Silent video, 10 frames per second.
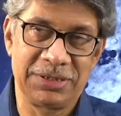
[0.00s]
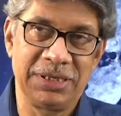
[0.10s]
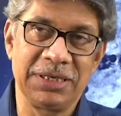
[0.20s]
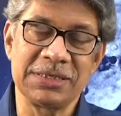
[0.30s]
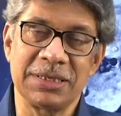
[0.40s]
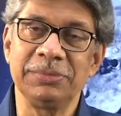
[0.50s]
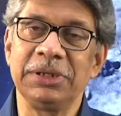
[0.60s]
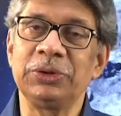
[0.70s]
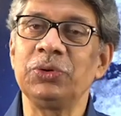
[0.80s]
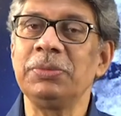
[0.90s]
it is
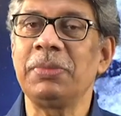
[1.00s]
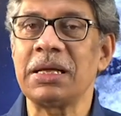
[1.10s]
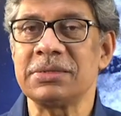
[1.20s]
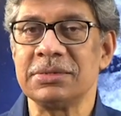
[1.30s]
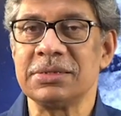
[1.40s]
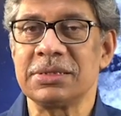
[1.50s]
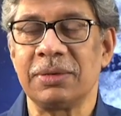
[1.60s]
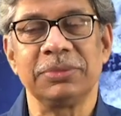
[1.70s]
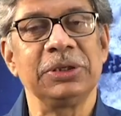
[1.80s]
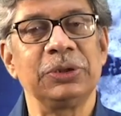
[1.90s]
something to imagine,
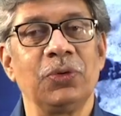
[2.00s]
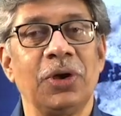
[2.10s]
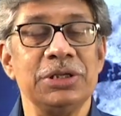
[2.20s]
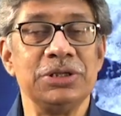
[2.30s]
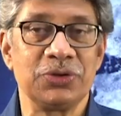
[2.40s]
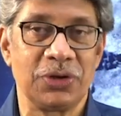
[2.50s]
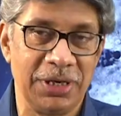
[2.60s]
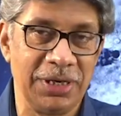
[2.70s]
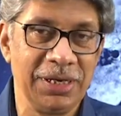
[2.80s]
something to enjoy,